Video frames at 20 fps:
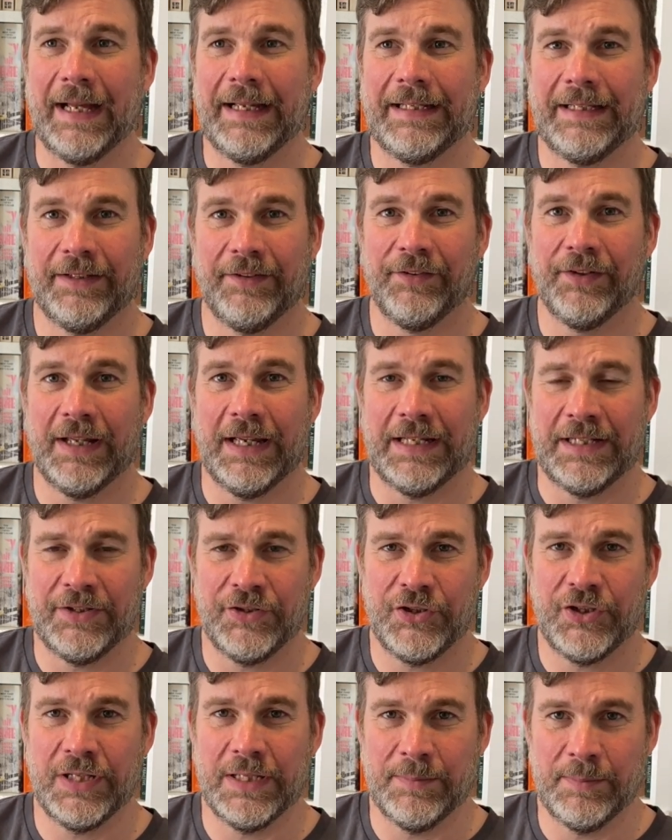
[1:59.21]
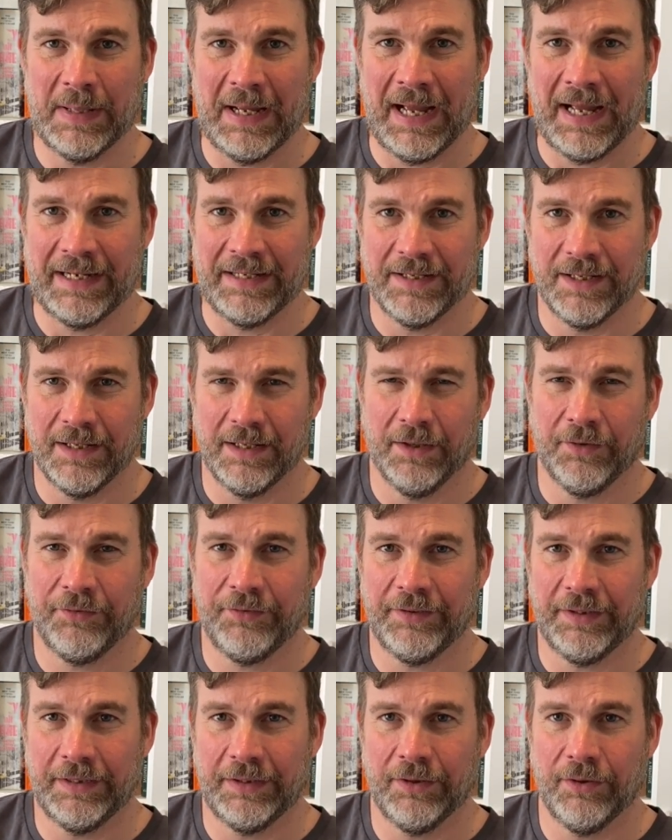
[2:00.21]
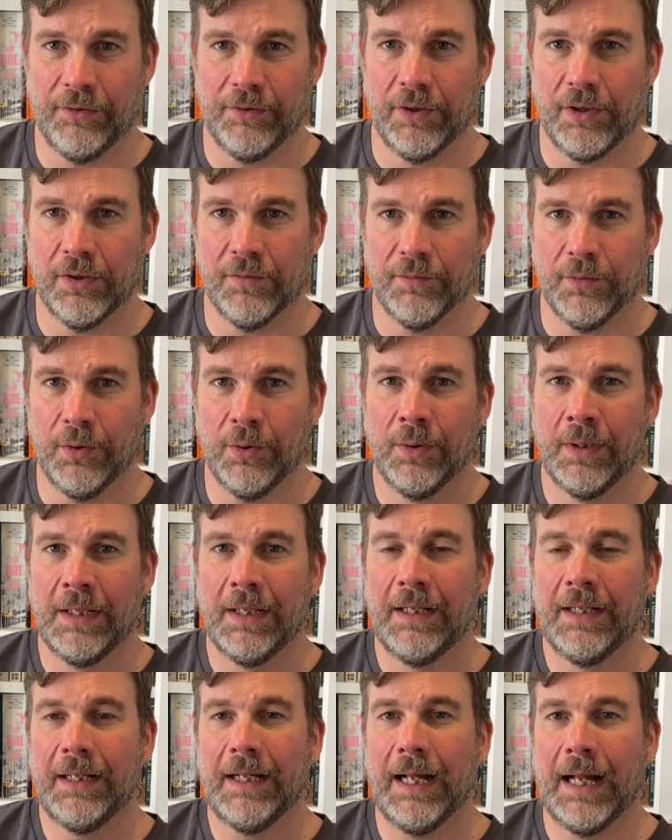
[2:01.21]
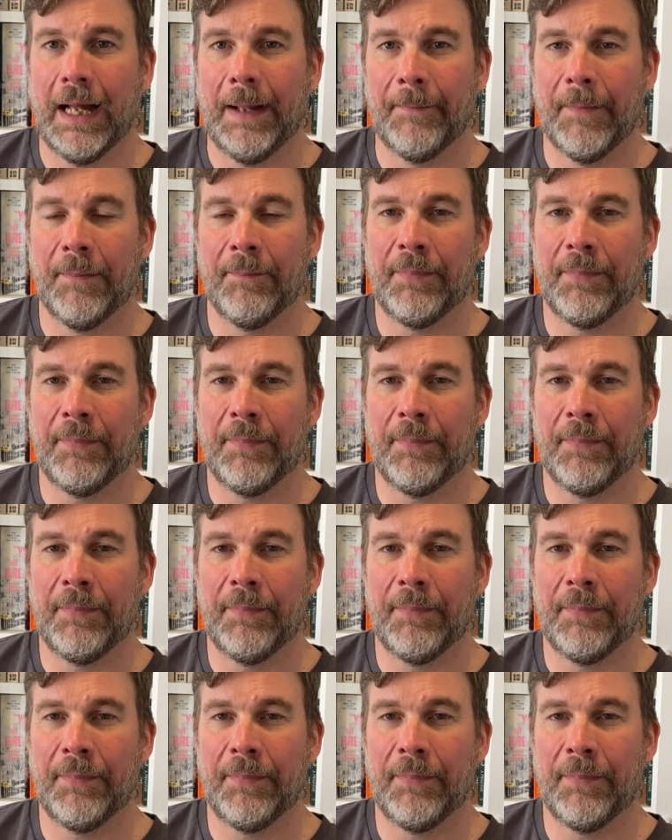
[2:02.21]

It's a cheap and nasty horror novel.